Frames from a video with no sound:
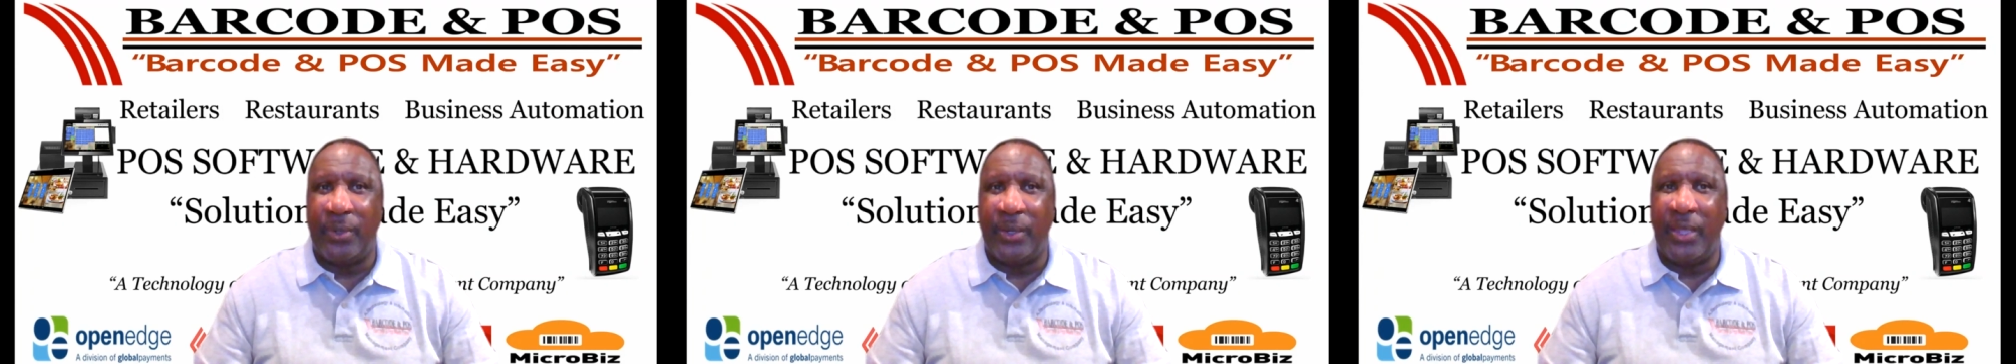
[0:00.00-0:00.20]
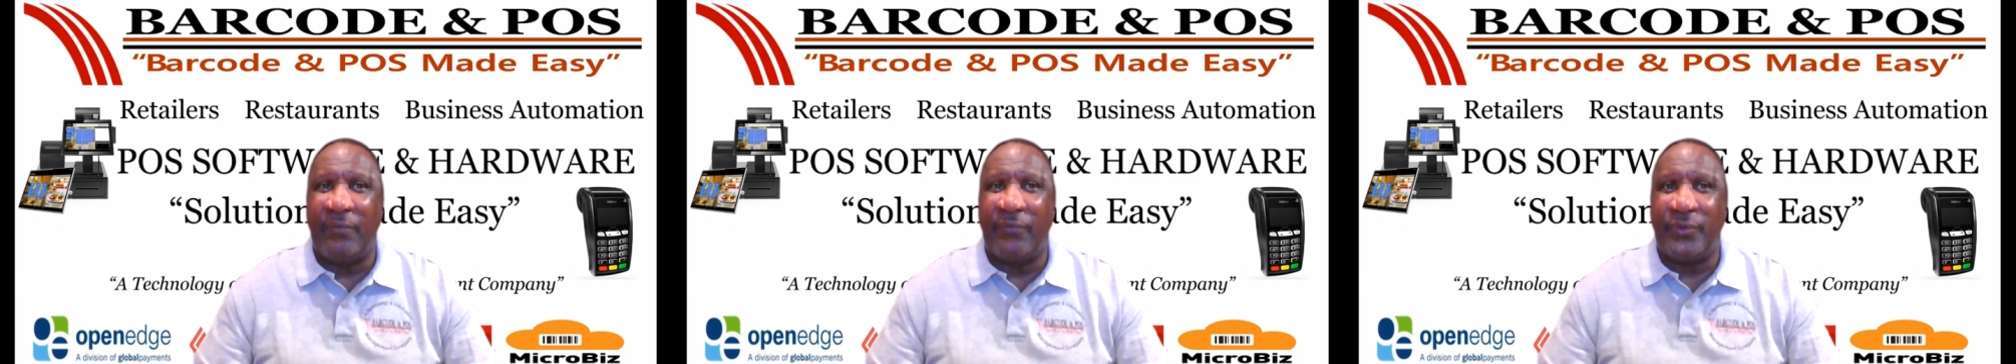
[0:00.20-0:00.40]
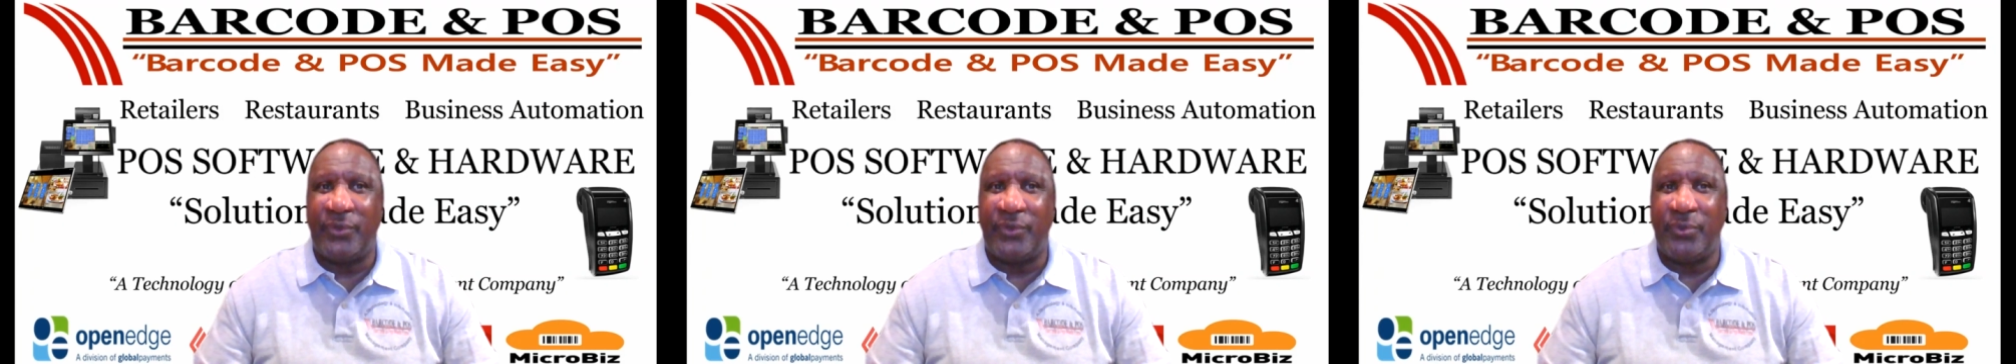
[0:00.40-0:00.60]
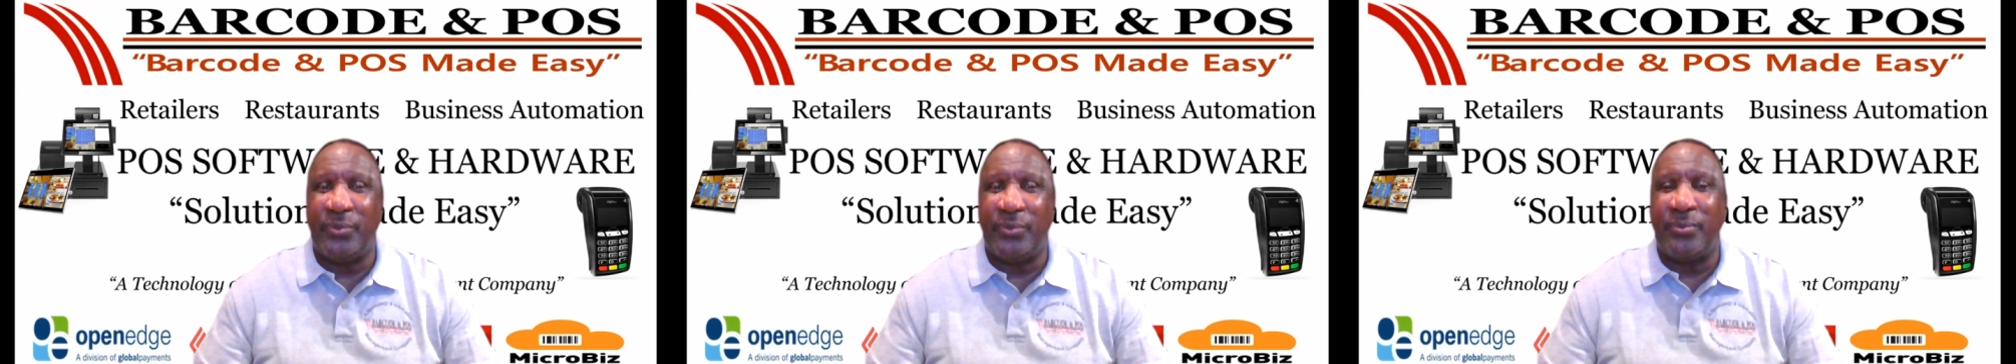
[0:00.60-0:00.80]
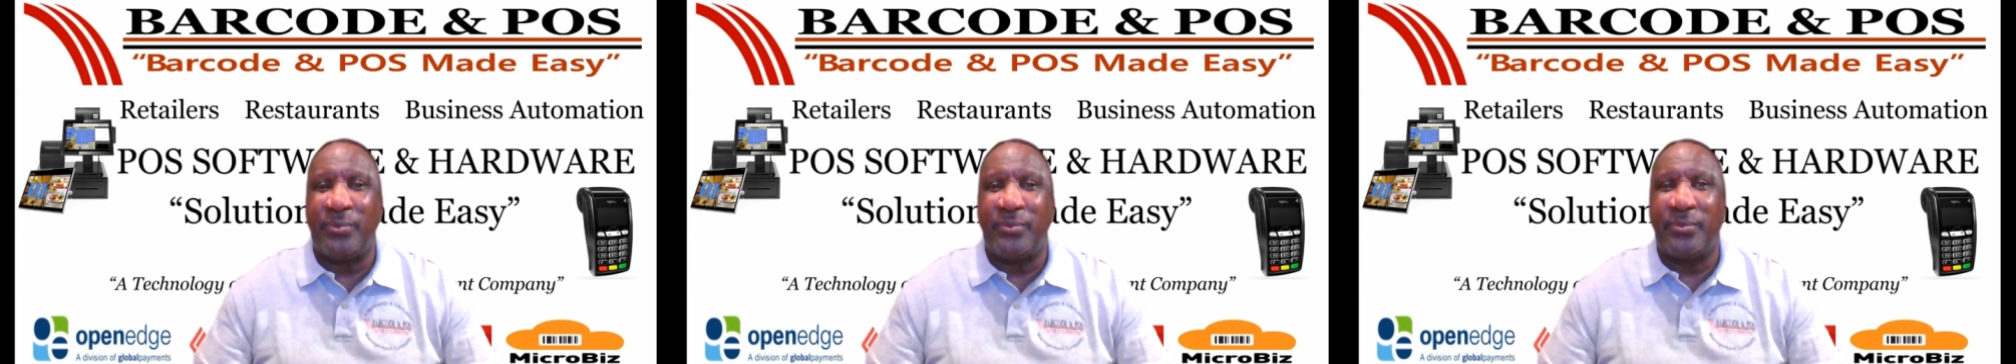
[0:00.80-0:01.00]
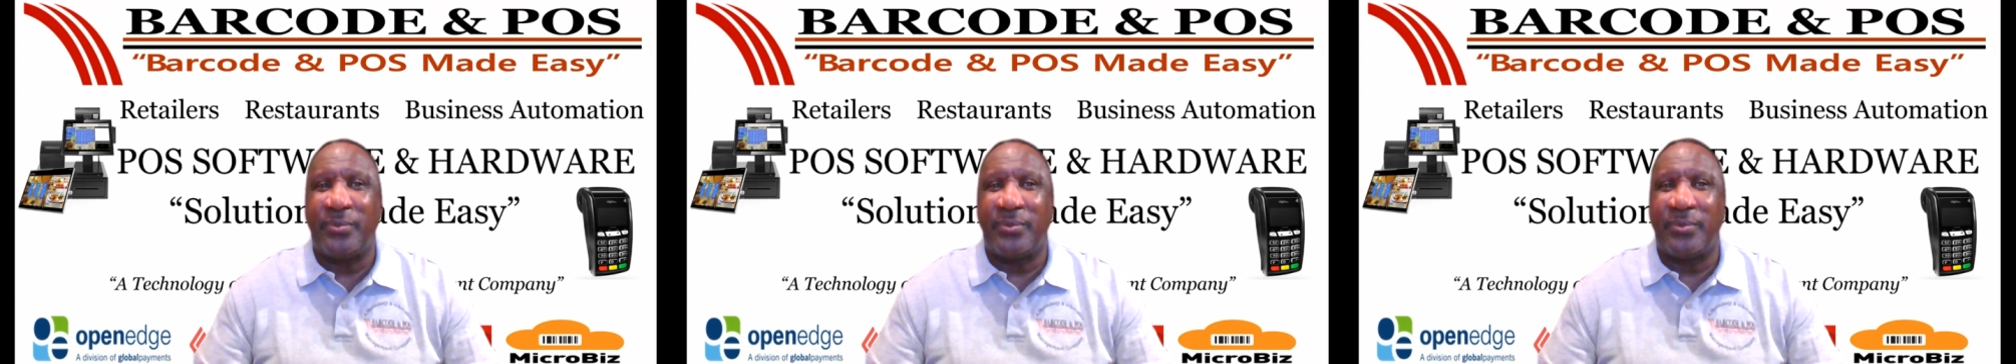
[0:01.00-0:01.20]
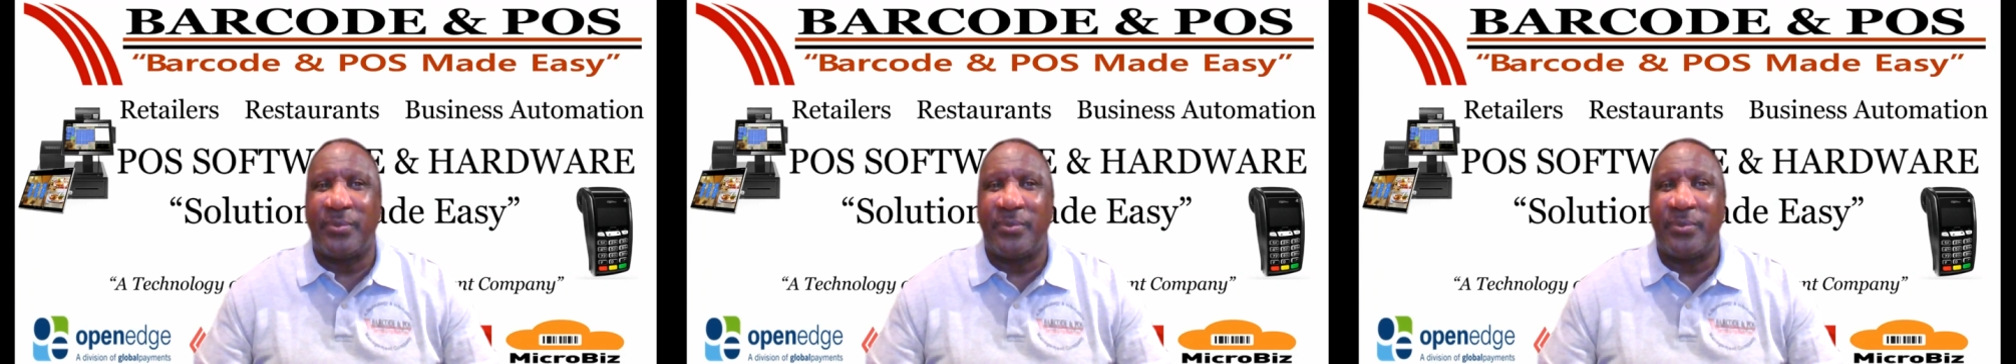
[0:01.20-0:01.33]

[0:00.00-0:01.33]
Better left to